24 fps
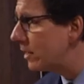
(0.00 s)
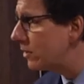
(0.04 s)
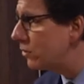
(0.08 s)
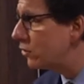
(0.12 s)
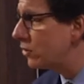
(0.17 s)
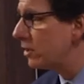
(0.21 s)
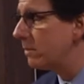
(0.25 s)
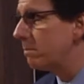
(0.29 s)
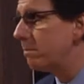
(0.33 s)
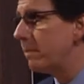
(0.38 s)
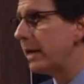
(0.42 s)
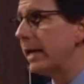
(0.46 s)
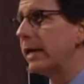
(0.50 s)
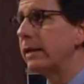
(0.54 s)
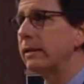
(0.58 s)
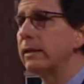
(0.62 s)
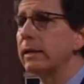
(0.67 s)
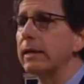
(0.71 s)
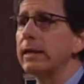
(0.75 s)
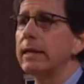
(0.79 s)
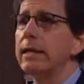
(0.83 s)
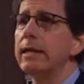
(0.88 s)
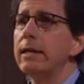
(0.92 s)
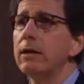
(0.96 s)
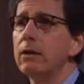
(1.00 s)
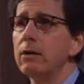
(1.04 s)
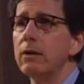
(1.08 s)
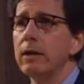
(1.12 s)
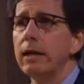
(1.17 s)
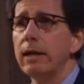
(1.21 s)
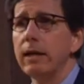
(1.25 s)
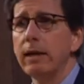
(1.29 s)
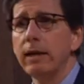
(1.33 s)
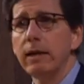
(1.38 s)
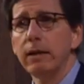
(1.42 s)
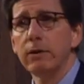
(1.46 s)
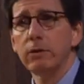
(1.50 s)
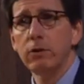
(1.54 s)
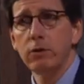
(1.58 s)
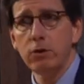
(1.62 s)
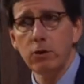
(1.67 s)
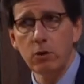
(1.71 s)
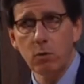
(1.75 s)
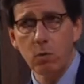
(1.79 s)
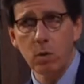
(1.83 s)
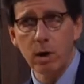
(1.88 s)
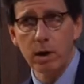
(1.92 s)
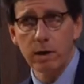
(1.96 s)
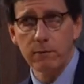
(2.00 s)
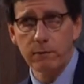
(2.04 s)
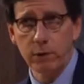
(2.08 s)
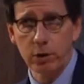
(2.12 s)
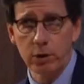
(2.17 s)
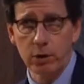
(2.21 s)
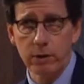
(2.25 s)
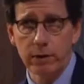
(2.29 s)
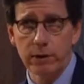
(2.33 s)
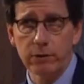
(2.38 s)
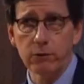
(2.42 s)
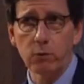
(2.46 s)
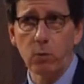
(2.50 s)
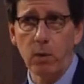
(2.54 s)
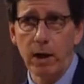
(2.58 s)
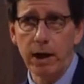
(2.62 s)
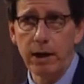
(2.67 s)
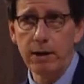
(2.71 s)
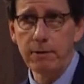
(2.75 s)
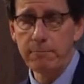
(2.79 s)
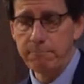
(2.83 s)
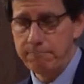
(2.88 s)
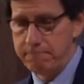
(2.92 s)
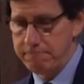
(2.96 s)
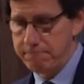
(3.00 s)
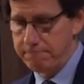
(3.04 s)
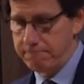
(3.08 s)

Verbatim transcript: that she begged Khalil to do one of her as well.